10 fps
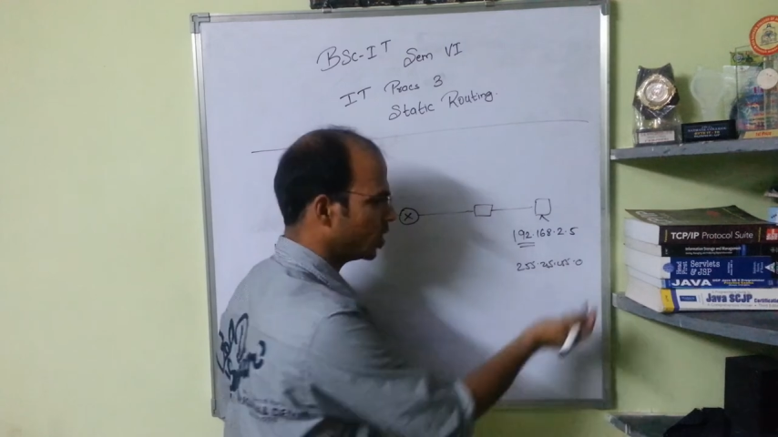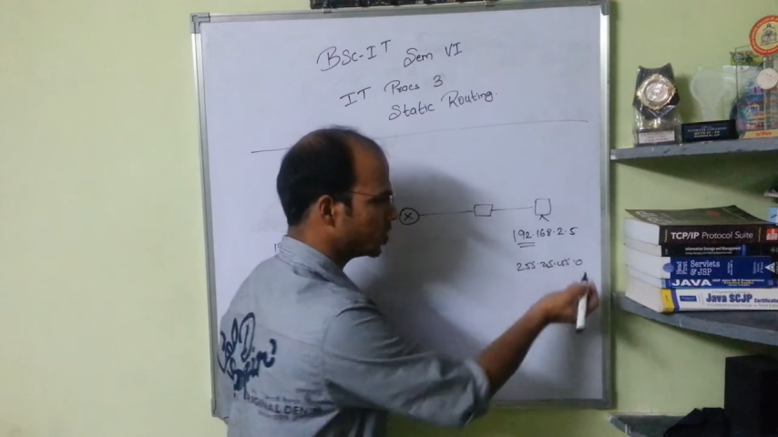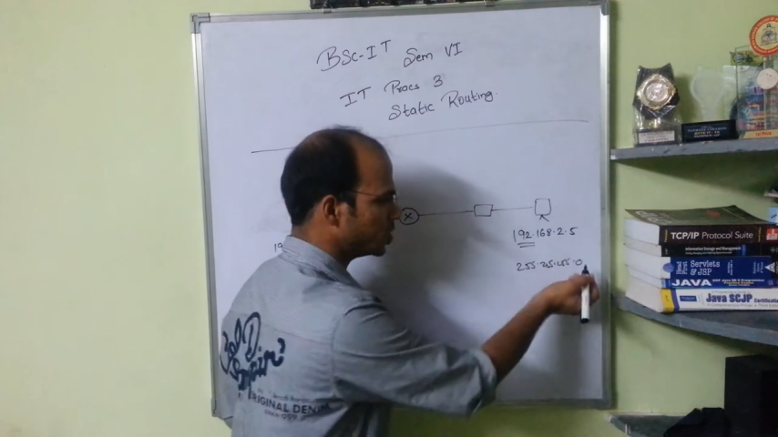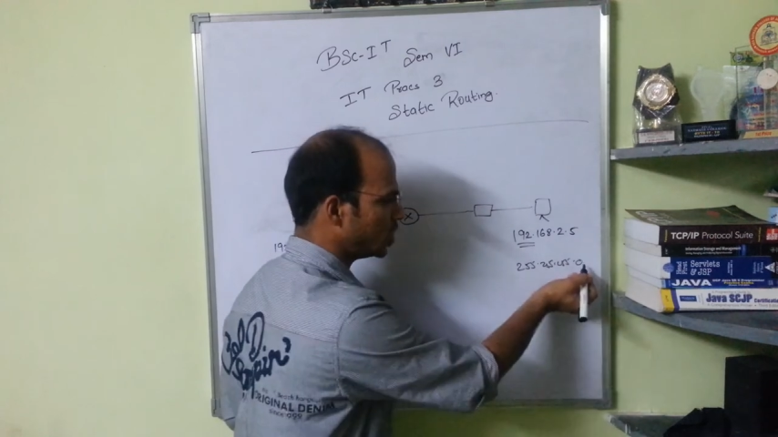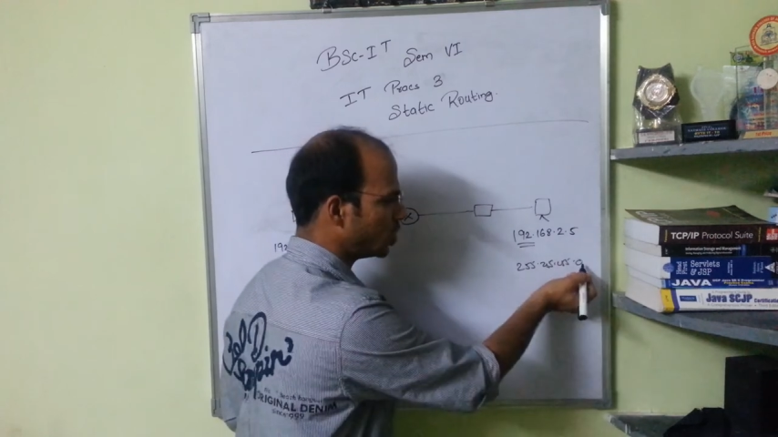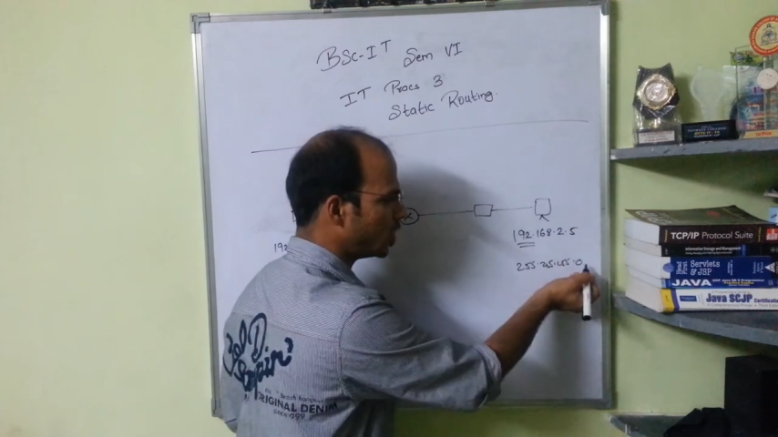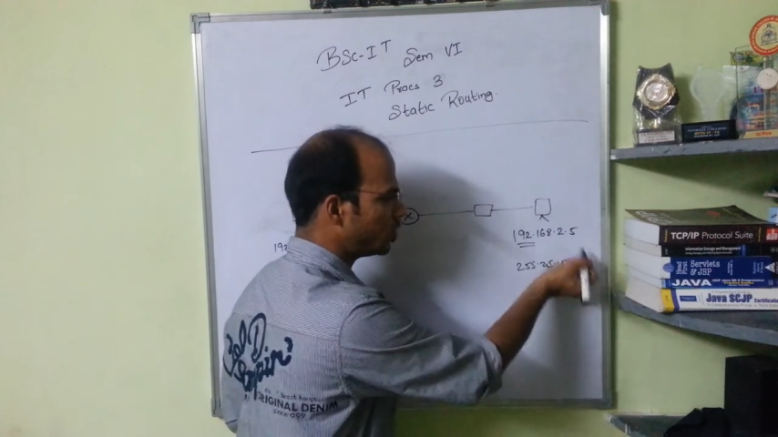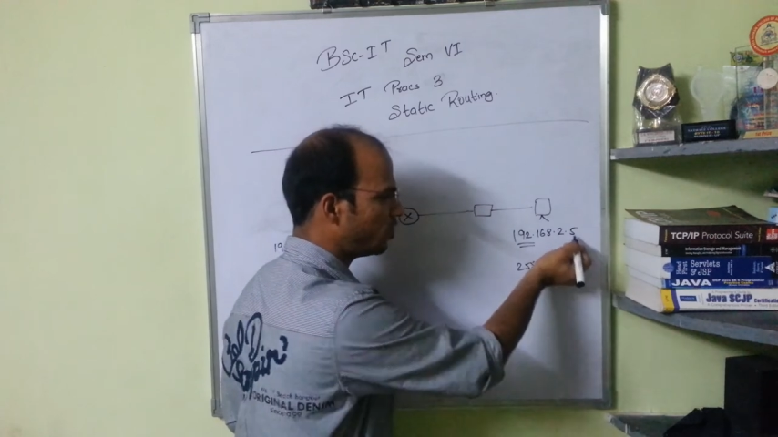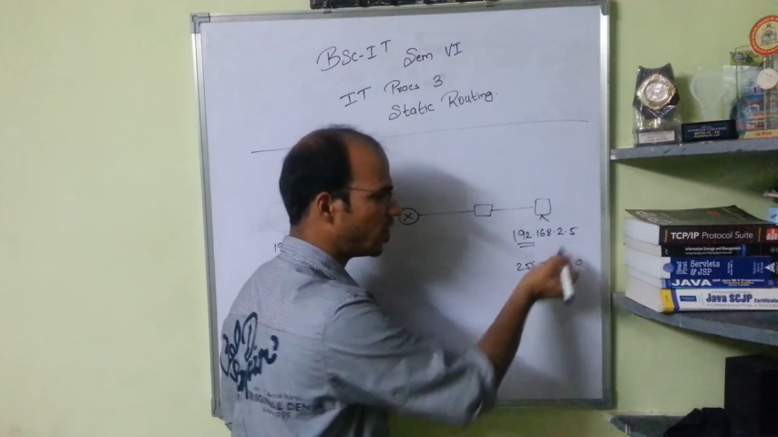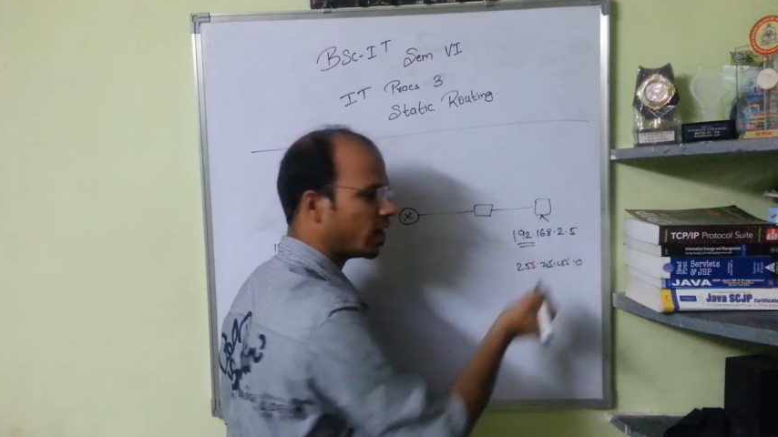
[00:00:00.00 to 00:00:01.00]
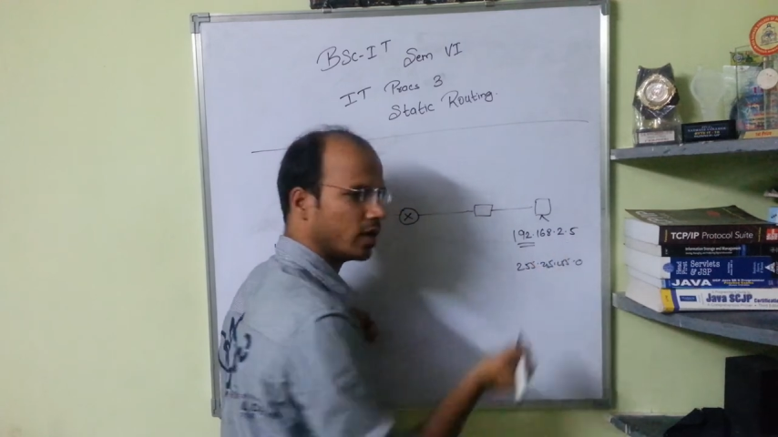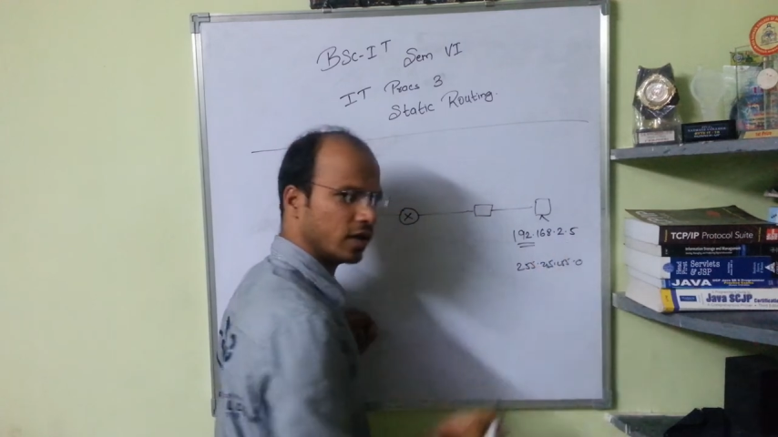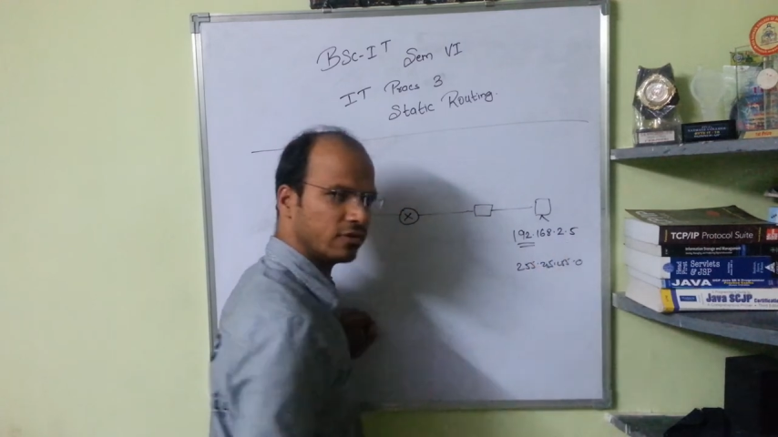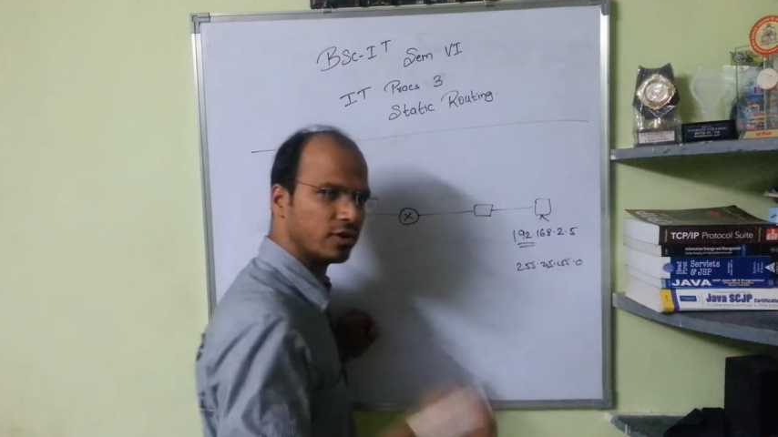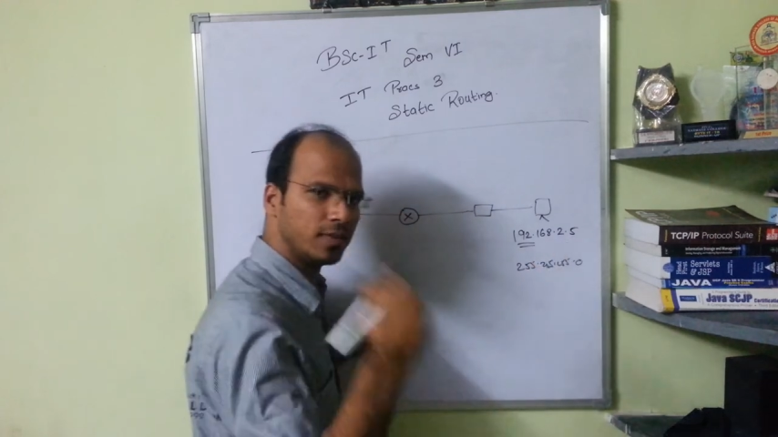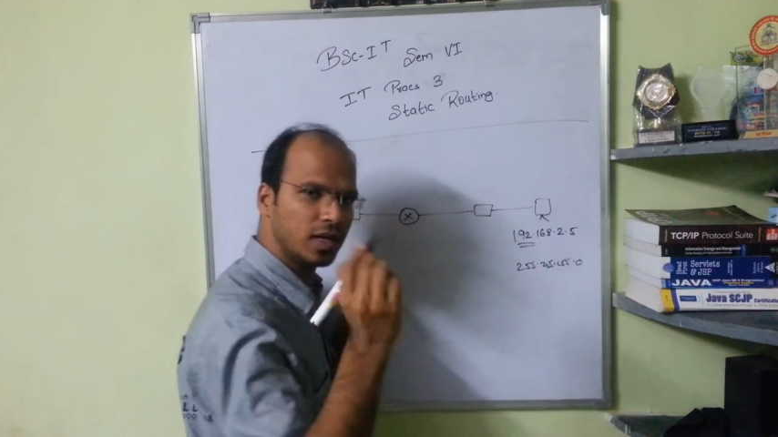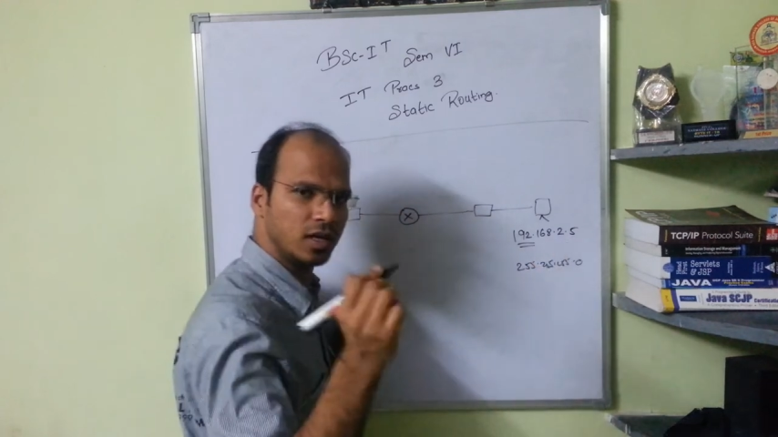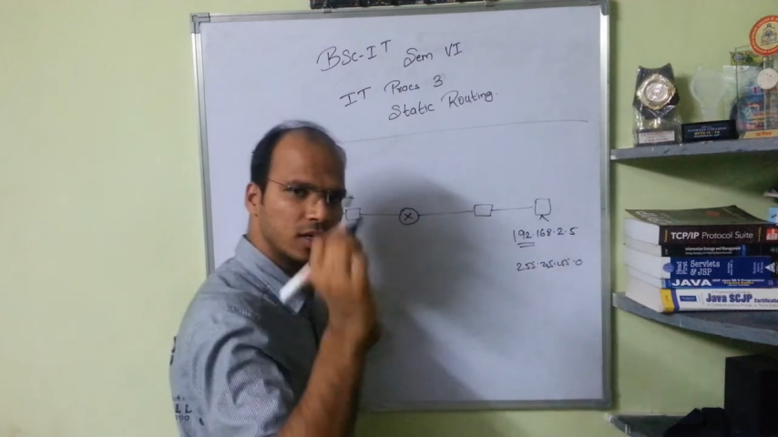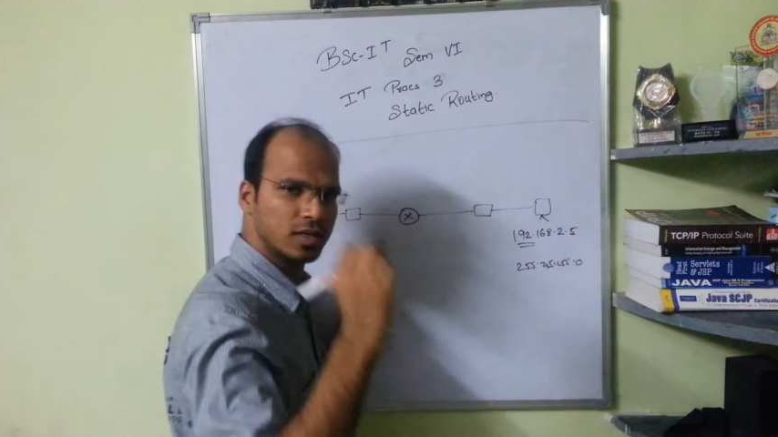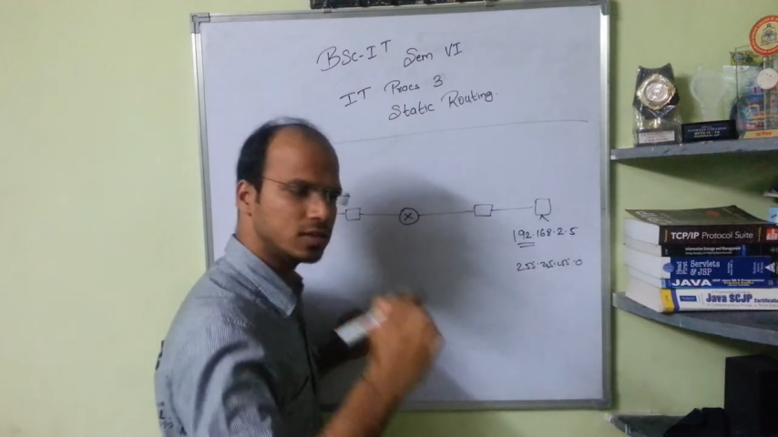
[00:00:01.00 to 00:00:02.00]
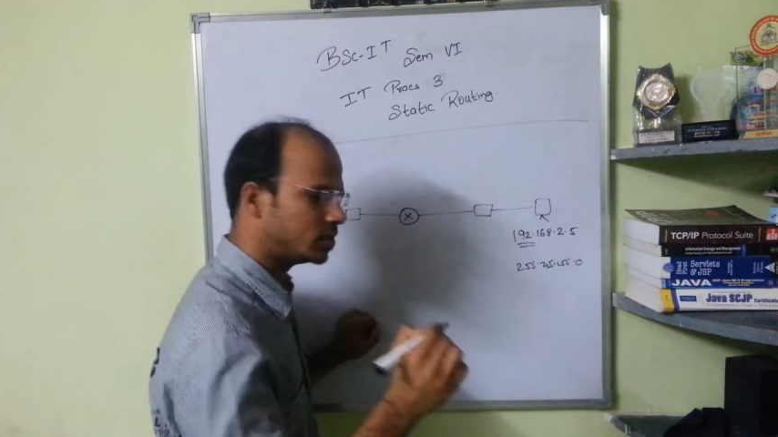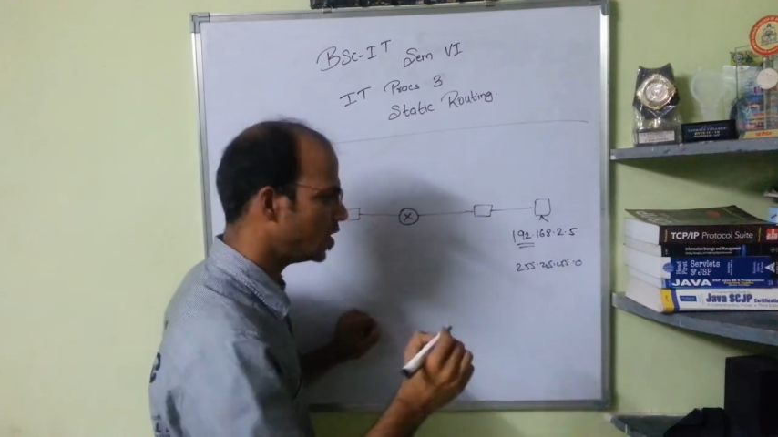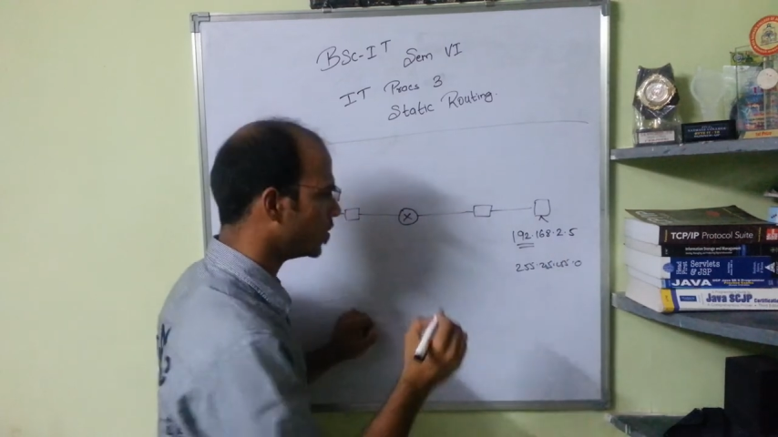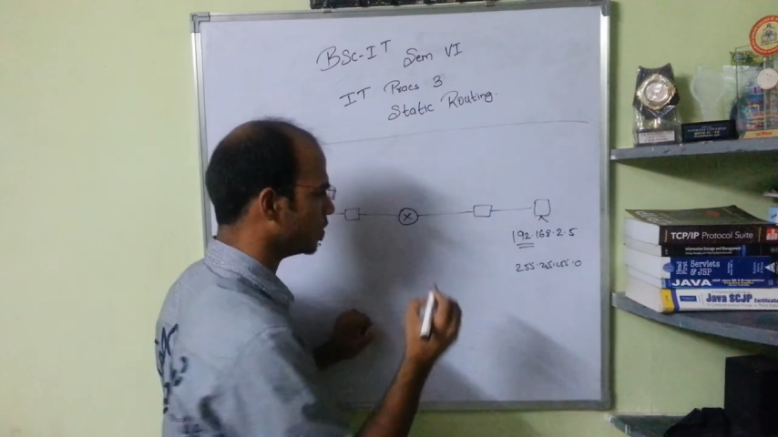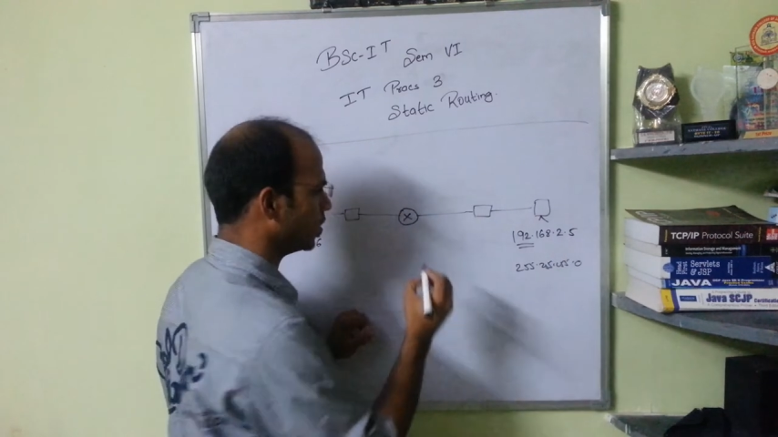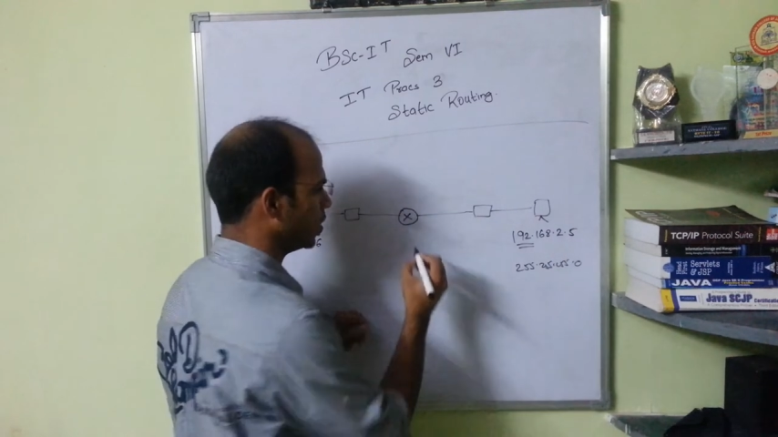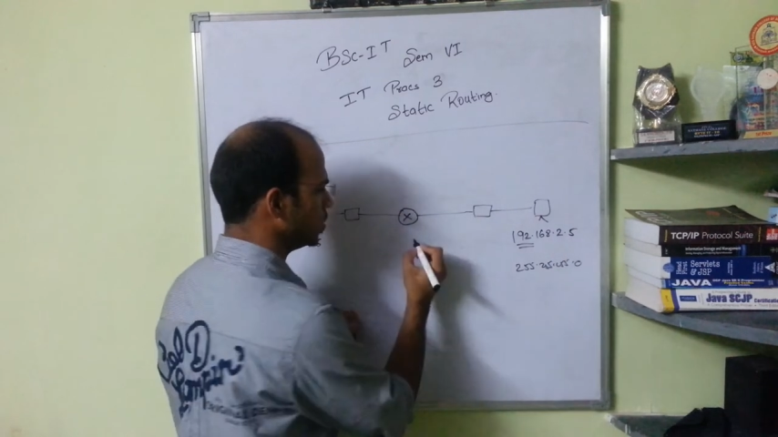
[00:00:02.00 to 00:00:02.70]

So 0 into 5, it will be 0.